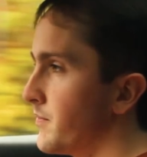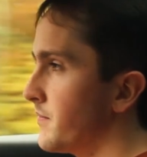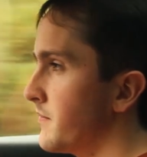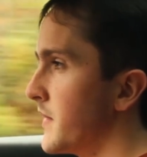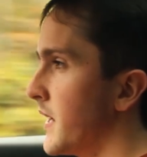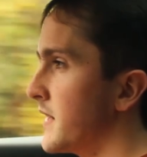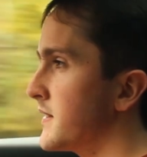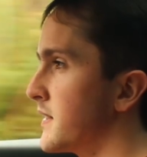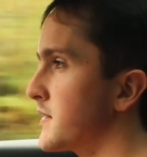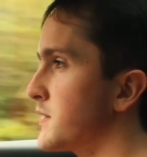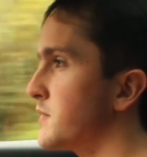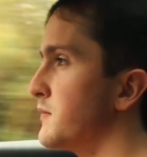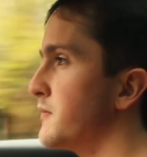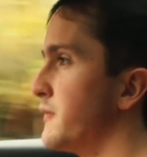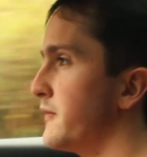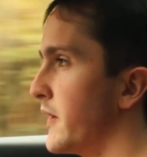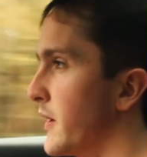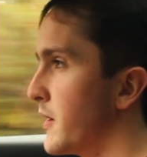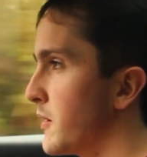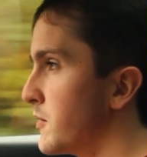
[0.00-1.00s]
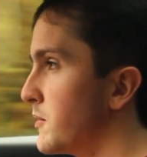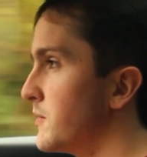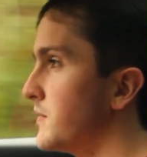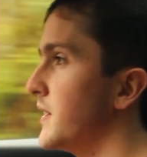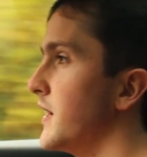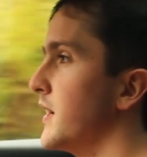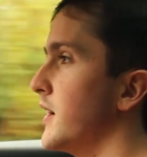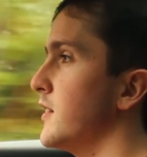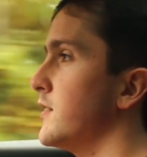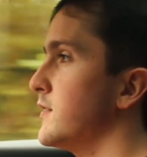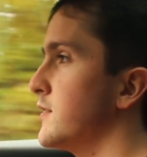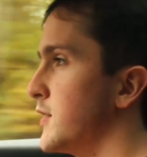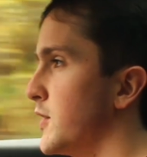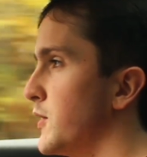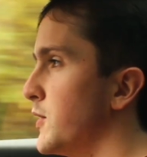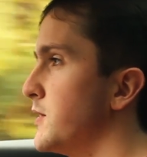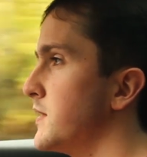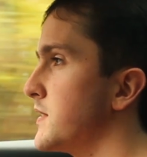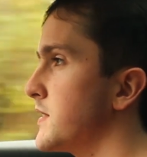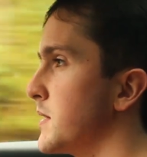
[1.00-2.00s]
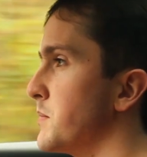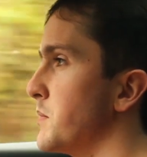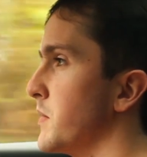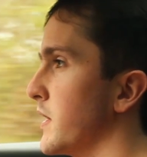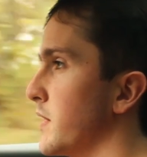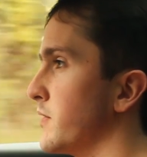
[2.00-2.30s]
It doesn't feel too dissimilar